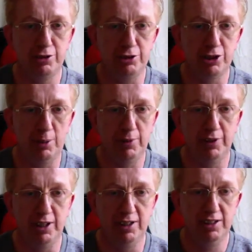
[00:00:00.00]
to some of
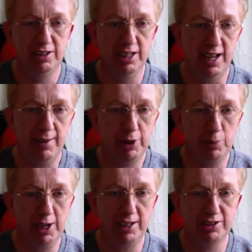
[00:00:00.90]
the
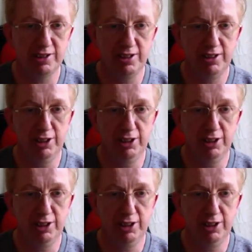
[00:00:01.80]
heavyweights,